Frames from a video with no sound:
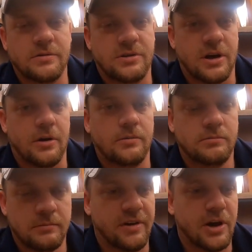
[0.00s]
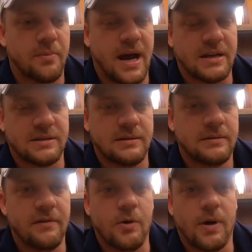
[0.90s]
So give it your best,
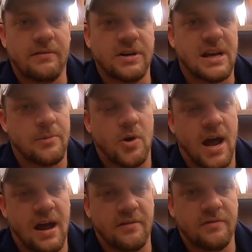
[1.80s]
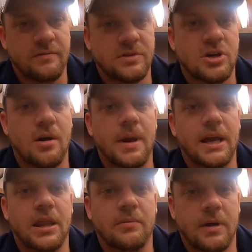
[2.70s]
give it whatever time you have, start
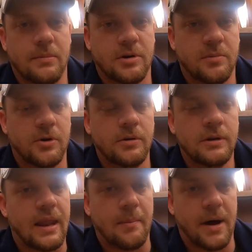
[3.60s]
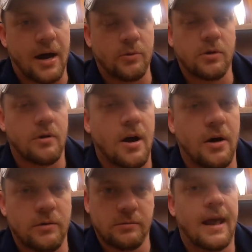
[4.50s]
making them comfortable, and that bond will
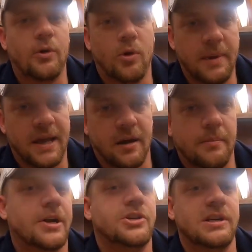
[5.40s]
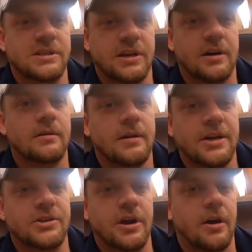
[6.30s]
grow and it will become much easier
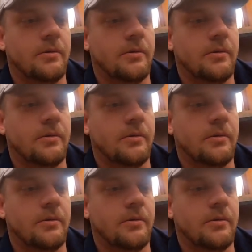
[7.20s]
as you